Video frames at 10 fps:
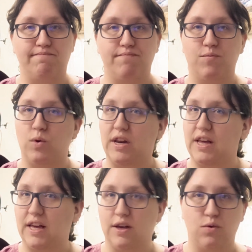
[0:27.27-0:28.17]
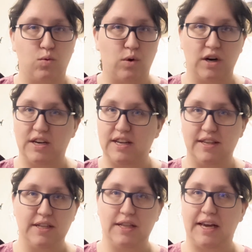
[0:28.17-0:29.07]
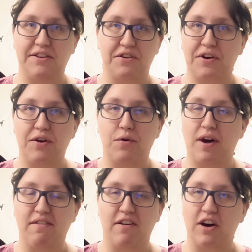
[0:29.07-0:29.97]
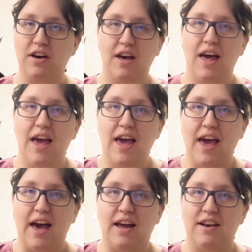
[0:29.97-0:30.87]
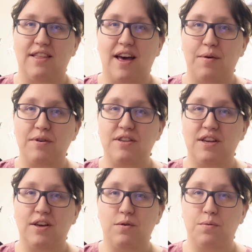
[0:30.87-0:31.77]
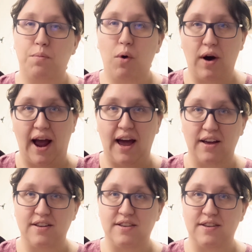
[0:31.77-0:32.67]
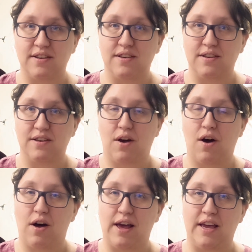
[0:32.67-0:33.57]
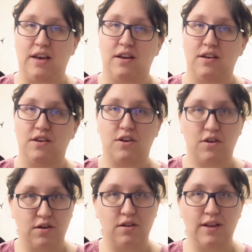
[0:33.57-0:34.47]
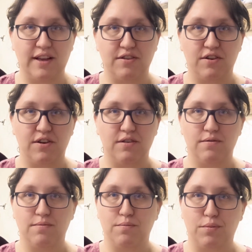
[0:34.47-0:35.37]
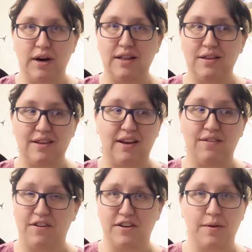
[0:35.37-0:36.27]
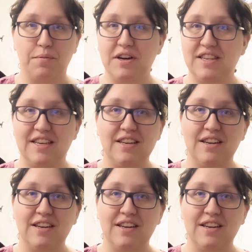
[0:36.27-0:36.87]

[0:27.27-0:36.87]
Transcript: when he worked as a laser engraver, and that was to use borax on your laser prints, and for some reason